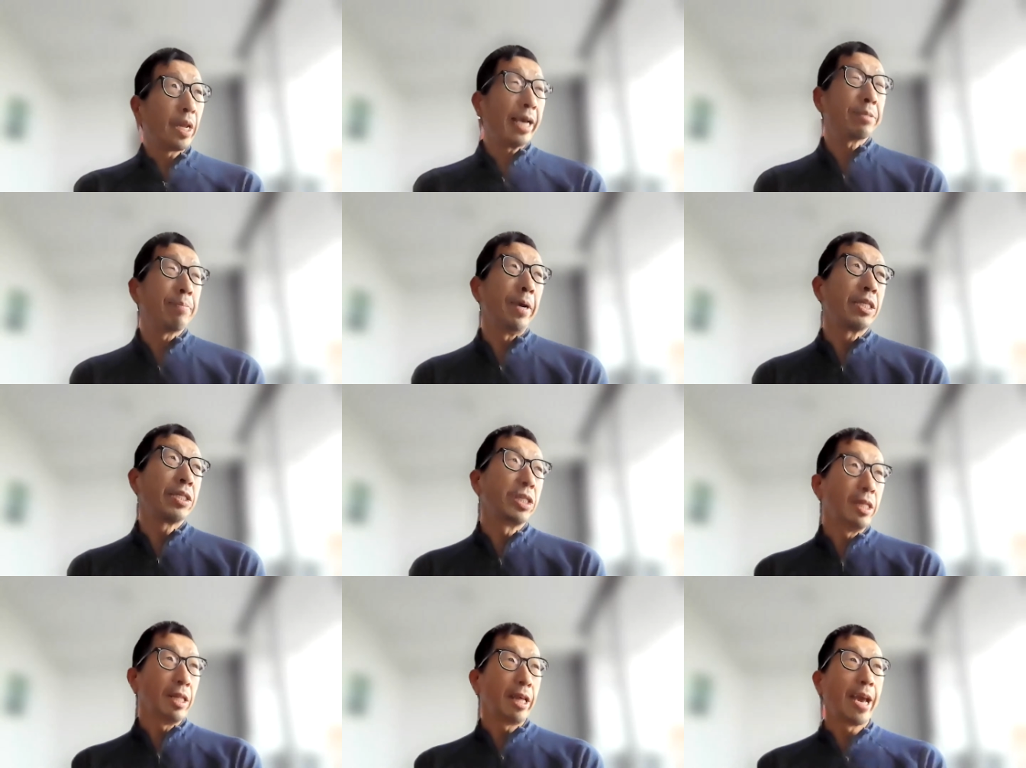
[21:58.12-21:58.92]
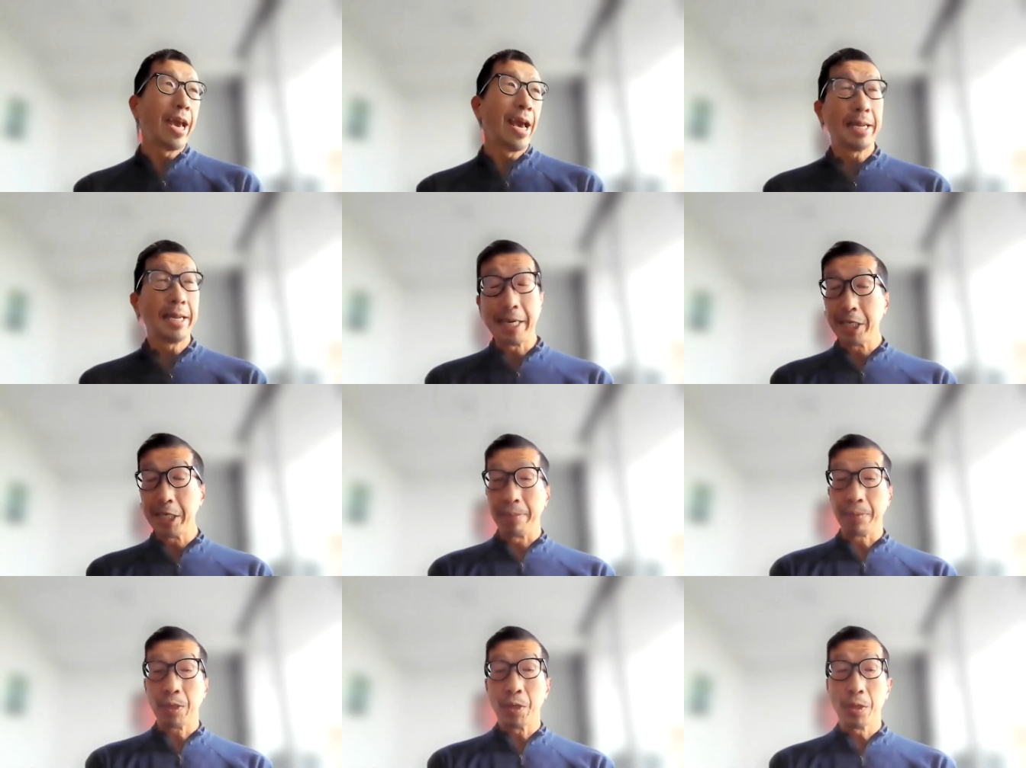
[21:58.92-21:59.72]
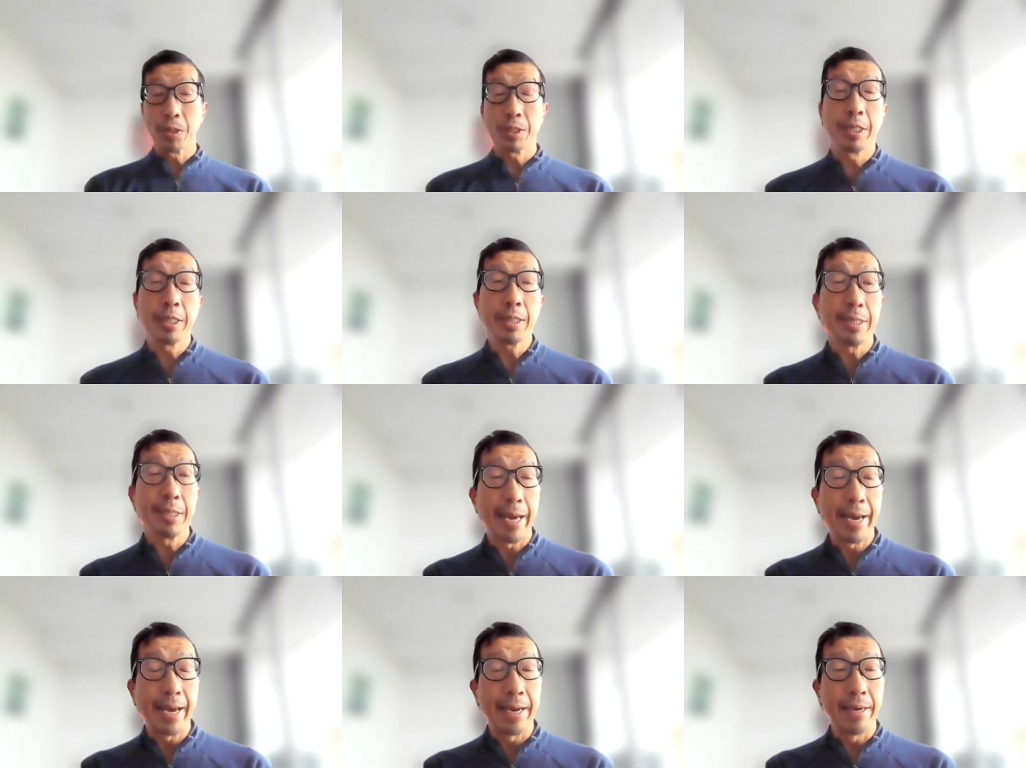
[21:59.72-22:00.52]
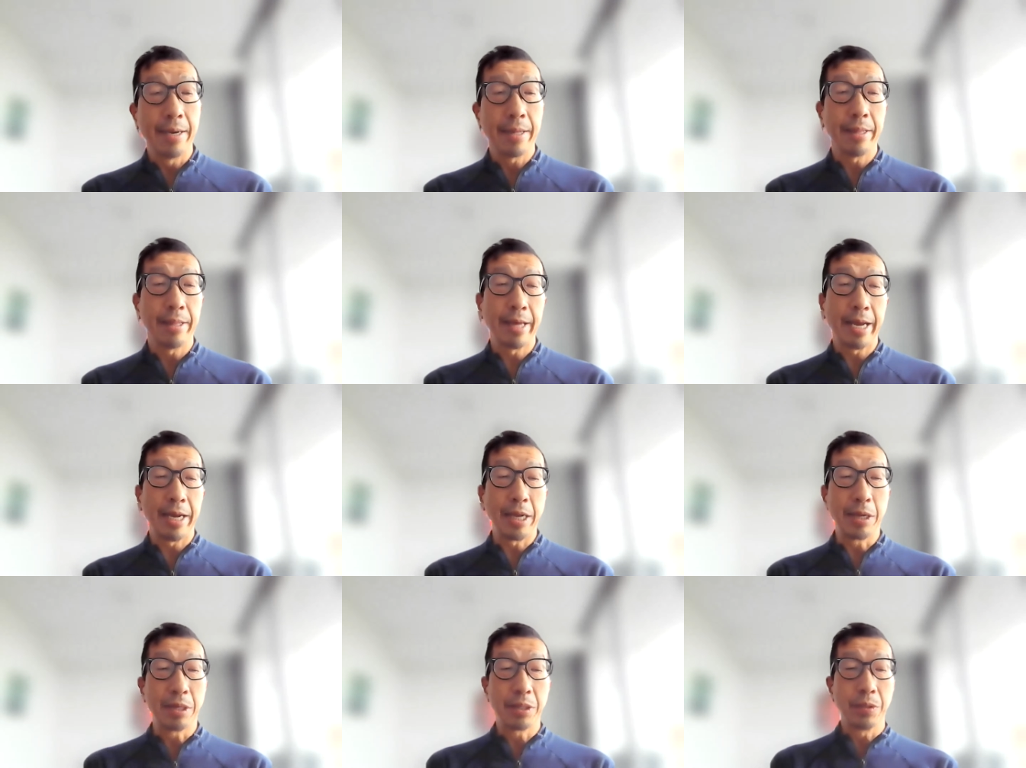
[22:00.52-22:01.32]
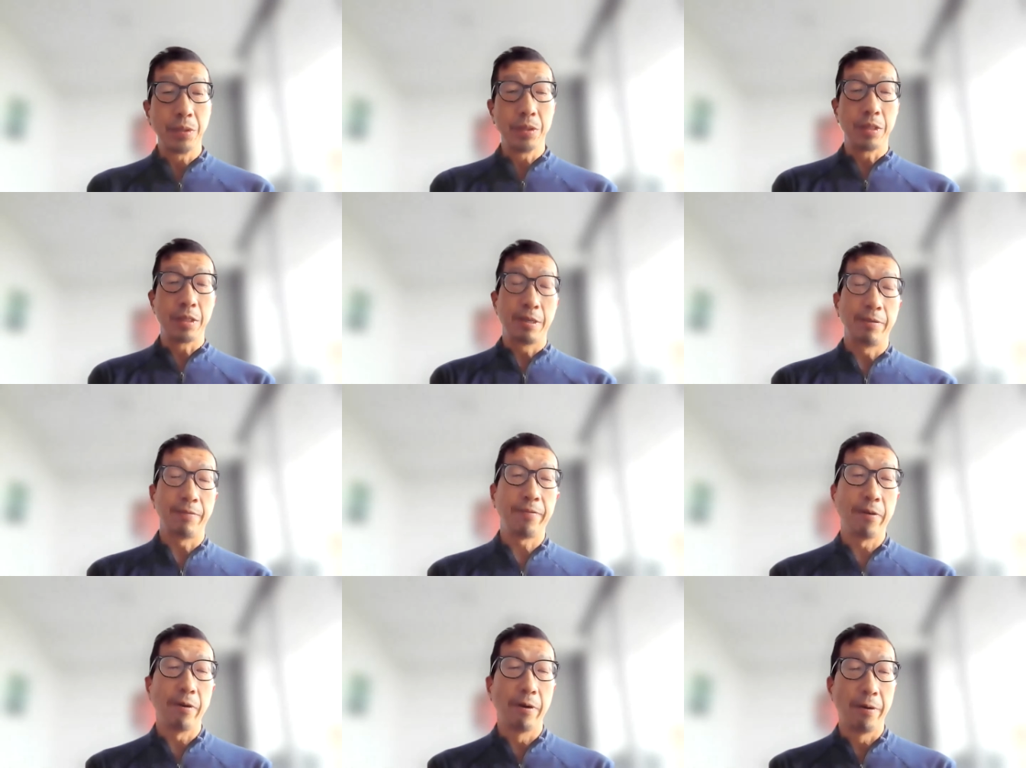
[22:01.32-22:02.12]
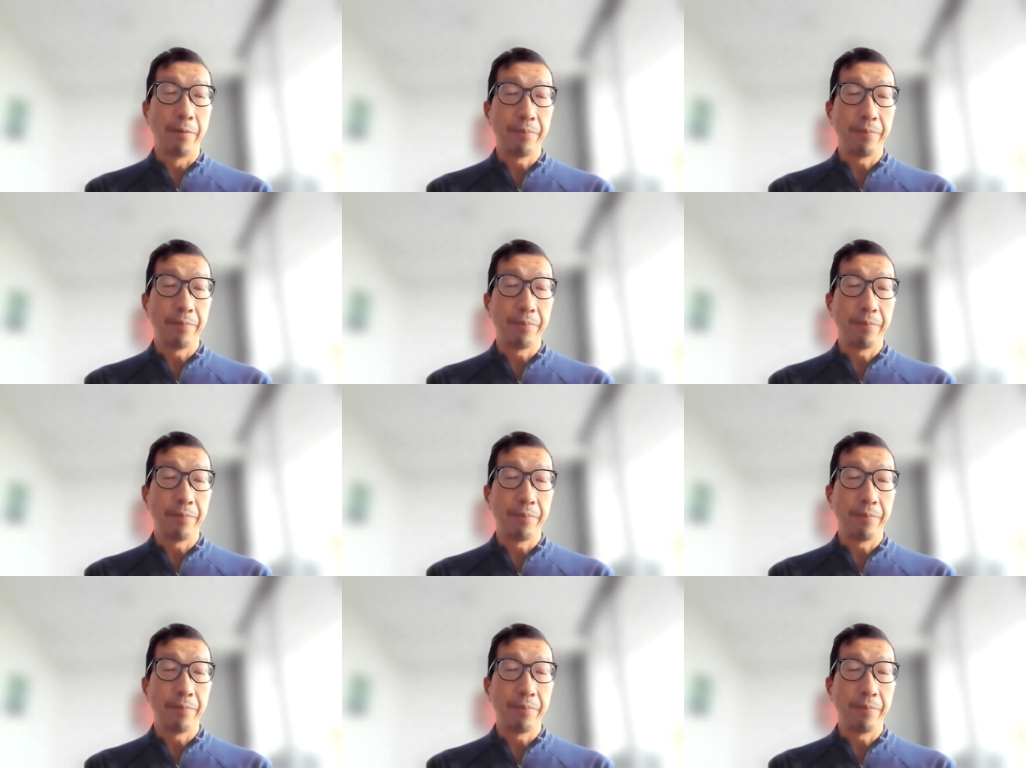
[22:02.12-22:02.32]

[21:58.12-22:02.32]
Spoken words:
as mentioned, they are leadership courses, and that includes for